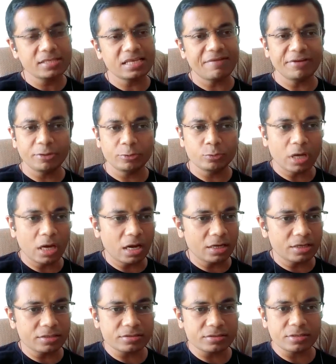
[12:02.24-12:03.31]
72
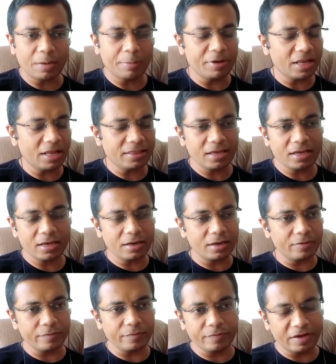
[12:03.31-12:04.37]
hours. I mean, I think
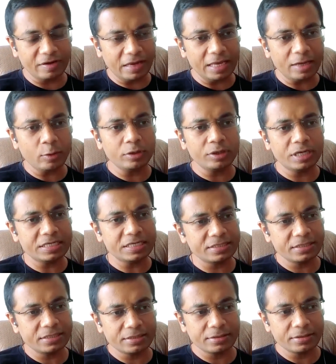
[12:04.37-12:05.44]
when I got
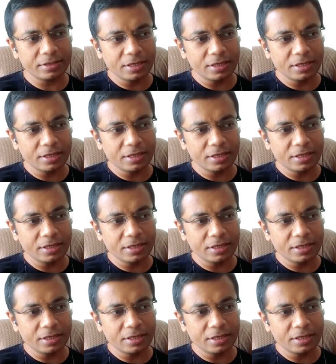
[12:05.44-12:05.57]
tested,